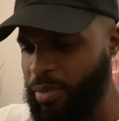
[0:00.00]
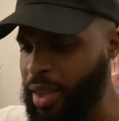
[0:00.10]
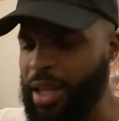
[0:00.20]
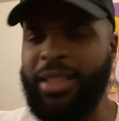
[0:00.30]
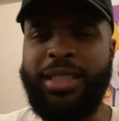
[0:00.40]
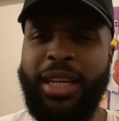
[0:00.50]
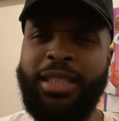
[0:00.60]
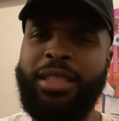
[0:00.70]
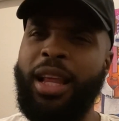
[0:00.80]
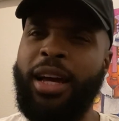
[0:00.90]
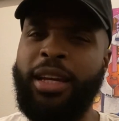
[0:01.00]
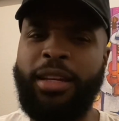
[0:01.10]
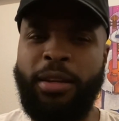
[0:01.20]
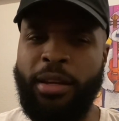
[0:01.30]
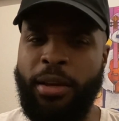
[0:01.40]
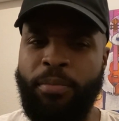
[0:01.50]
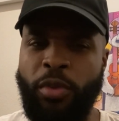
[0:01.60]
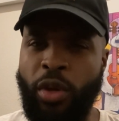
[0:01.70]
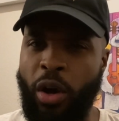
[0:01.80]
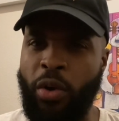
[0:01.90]
since like
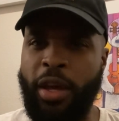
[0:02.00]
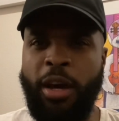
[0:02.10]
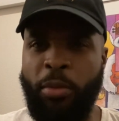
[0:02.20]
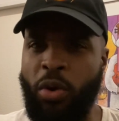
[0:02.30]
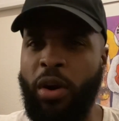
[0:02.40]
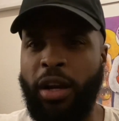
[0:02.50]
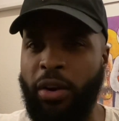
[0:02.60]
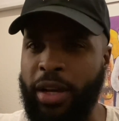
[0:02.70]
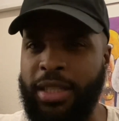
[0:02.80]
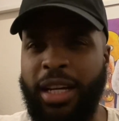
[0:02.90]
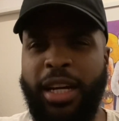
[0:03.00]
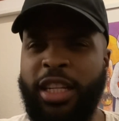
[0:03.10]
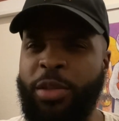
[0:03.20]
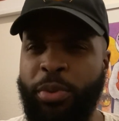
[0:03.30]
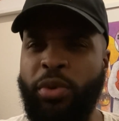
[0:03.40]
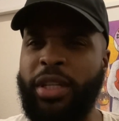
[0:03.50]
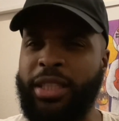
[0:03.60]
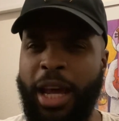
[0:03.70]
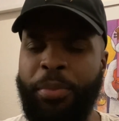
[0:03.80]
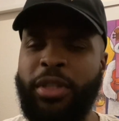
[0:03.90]
you know him going on his undisputed
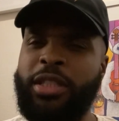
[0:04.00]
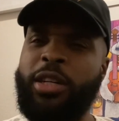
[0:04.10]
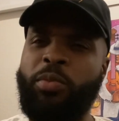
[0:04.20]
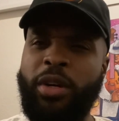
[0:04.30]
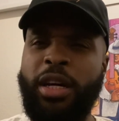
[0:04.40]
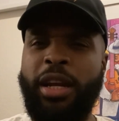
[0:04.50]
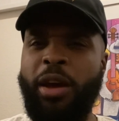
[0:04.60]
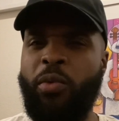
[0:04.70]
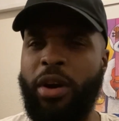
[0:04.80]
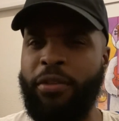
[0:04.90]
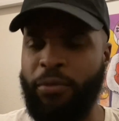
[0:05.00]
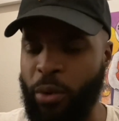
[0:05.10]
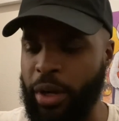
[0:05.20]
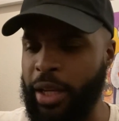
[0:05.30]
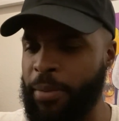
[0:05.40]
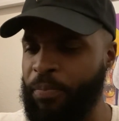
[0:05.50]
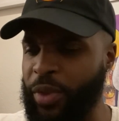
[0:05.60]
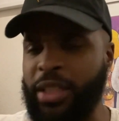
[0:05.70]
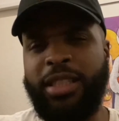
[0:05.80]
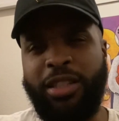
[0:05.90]
championship run at 140.
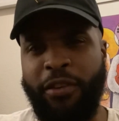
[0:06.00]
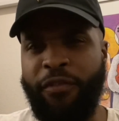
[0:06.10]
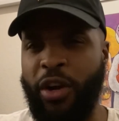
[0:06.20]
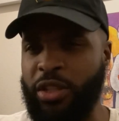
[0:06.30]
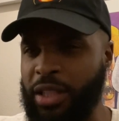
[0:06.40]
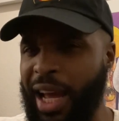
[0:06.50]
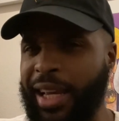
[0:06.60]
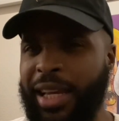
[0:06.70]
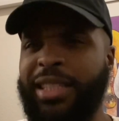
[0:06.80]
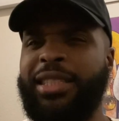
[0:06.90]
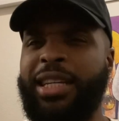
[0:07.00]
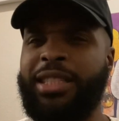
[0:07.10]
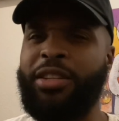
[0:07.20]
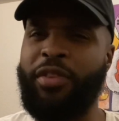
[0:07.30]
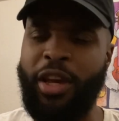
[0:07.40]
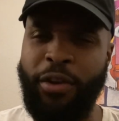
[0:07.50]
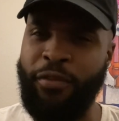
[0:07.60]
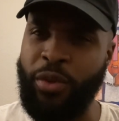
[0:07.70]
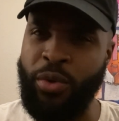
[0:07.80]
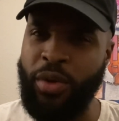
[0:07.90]
This is the first like extensive
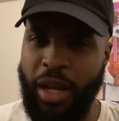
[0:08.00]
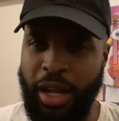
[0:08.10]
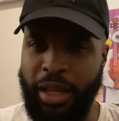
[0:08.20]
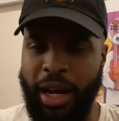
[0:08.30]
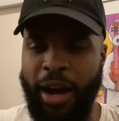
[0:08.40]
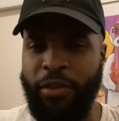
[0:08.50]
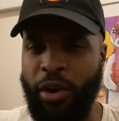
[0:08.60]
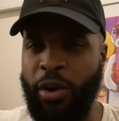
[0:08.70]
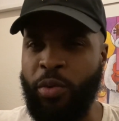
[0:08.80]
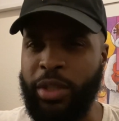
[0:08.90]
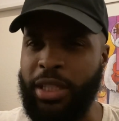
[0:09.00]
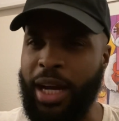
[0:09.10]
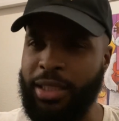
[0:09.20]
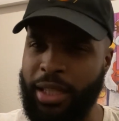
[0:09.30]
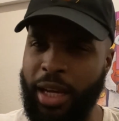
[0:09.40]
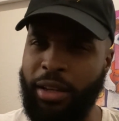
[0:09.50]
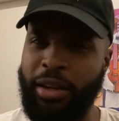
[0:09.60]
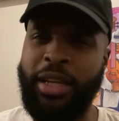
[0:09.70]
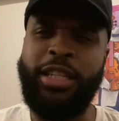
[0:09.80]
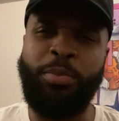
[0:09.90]
interview that I've heard with Josh Taylor,
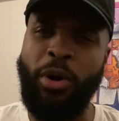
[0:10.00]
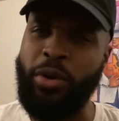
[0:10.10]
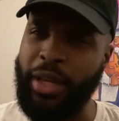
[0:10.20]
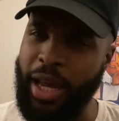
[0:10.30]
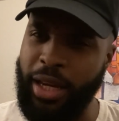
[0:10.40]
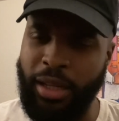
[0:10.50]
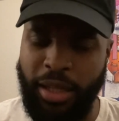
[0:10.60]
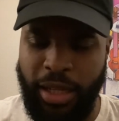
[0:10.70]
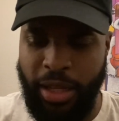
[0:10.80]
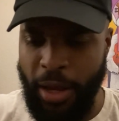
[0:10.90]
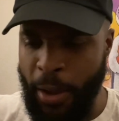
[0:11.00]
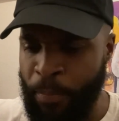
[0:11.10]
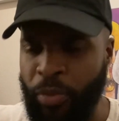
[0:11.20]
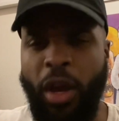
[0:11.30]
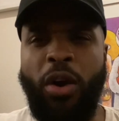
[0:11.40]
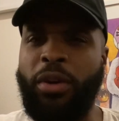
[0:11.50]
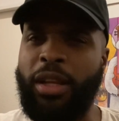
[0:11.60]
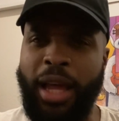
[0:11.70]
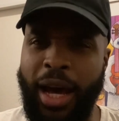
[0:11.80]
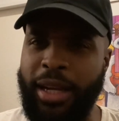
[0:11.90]
and he spoke candidly on a
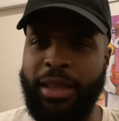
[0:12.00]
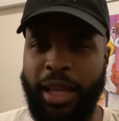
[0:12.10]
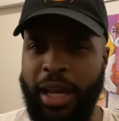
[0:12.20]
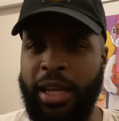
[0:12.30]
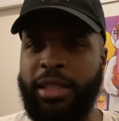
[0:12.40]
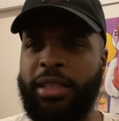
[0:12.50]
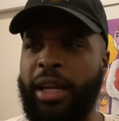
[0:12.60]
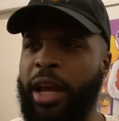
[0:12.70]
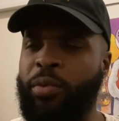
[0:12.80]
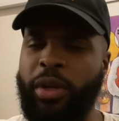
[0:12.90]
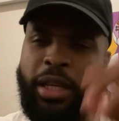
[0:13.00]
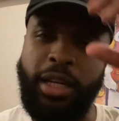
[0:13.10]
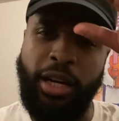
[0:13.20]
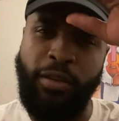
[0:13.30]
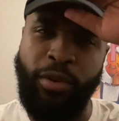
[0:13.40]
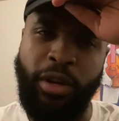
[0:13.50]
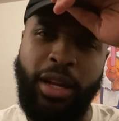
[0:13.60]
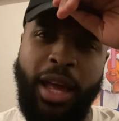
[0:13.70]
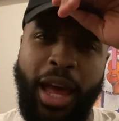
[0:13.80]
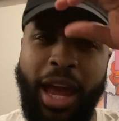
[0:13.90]
lot of things, and they really covered
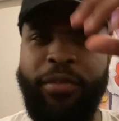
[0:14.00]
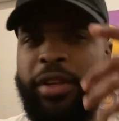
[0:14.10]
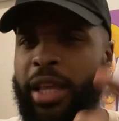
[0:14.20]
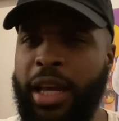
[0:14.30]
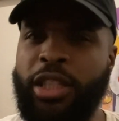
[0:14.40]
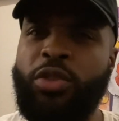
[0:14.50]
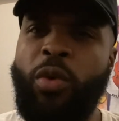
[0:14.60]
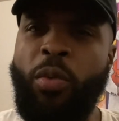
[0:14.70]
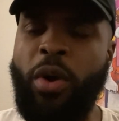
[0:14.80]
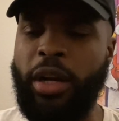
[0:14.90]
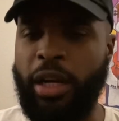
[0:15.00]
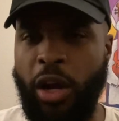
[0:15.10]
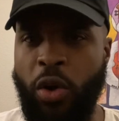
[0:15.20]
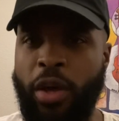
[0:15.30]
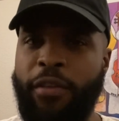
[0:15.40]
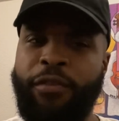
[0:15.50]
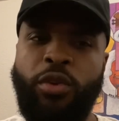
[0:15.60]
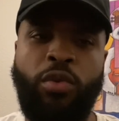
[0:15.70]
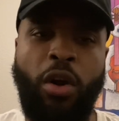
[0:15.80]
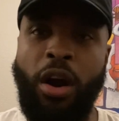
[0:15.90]
everything that you would want to know if
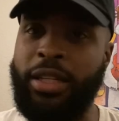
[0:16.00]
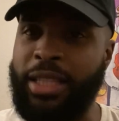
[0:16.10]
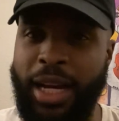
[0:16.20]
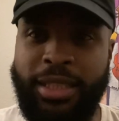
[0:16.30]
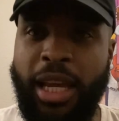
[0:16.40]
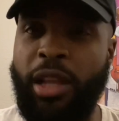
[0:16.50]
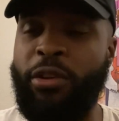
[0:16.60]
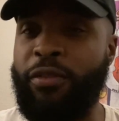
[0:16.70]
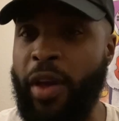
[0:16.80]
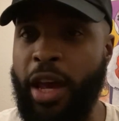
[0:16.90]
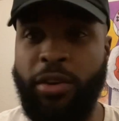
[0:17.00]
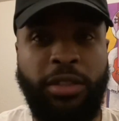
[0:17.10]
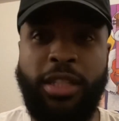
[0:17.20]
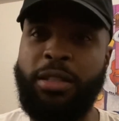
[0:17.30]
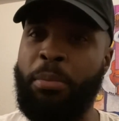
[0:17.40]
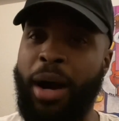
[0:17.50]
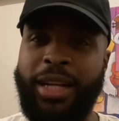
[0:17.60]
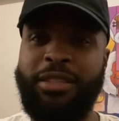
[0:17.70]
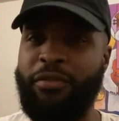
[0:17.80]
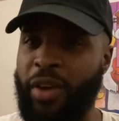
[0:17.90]
you are a Josh Taylor fan or just a
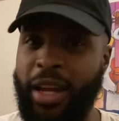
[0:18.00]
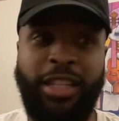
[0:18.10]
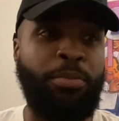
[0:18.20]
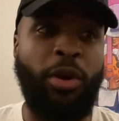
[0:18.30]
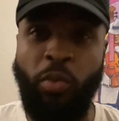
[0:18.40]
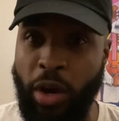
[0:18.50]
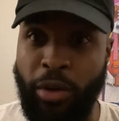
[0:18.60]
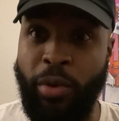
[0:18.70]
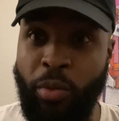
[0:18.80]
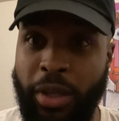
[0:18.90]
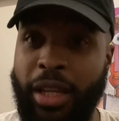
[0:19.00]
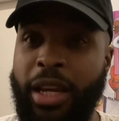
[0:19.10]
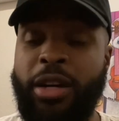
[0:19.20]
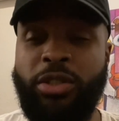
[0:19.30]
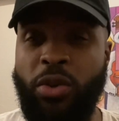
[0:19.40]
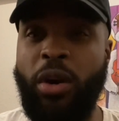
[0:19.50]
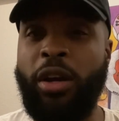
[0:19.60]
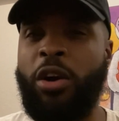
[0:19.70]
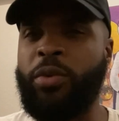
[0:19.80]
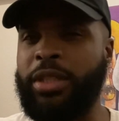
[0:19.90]
boxing fan that's been wondering what the hell's going
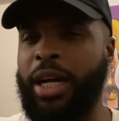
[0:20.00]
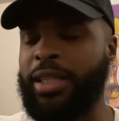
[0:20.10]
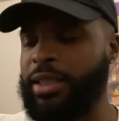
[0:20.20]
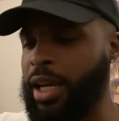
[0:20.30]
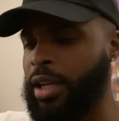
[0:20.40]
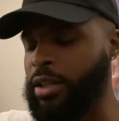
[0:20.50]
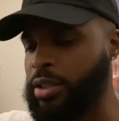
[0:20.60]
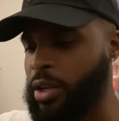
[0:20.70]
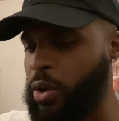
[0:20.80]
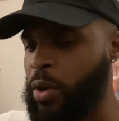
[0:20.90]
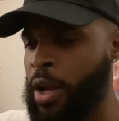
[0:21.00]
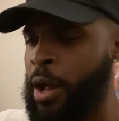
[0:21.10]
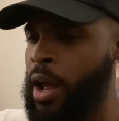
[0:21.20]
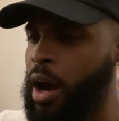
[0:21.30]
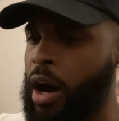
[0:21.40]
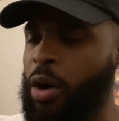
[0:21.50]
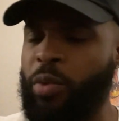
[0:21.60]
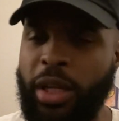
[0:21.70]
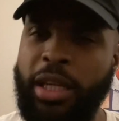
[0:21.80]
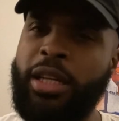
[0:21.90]
on with Josh Taylor. So, uh,
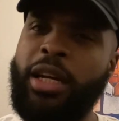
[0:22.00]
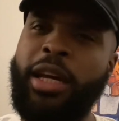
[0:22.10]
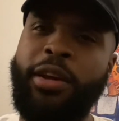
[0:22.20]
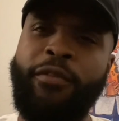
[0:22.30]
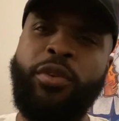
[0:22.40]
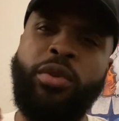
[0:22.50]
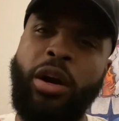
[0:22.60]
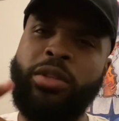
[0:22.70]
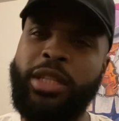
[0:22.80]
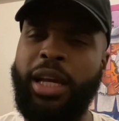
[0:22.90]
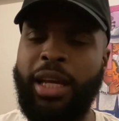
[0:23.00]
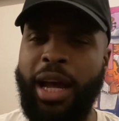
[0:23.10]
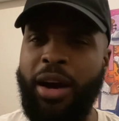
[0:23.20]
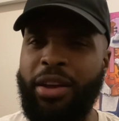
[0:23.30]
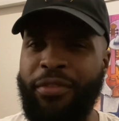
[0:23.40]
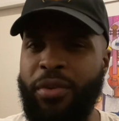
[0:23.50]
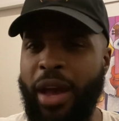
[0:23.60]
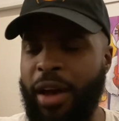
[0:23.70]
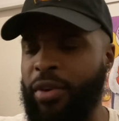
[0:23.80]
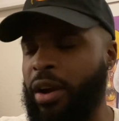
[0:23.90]
really good interview. Go check it out if you
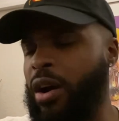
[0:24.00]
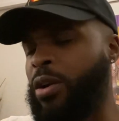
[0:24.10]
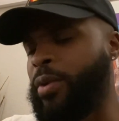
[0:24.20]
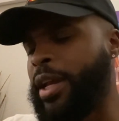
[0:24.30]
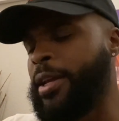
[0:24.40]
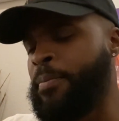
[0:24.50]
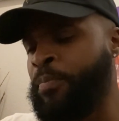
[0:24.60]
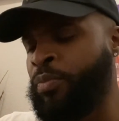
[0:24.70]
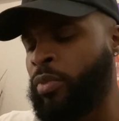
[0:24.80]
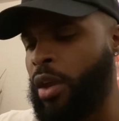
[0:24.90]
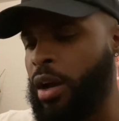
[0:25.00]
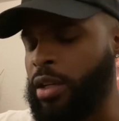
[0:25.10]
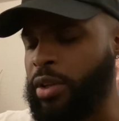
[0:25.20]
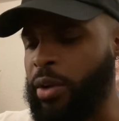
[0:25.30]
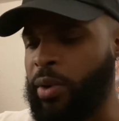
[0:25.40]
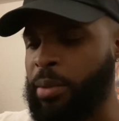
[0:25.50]
haven't already. Uh, you did what I'm